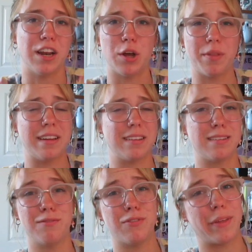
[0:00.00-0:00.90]
I know that
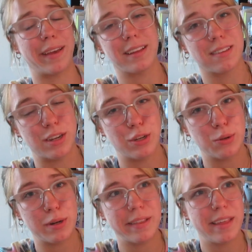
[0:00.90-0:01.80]
doesn't feel like it's going to
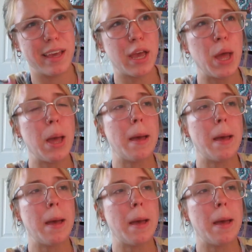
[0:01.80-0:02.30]
do anything,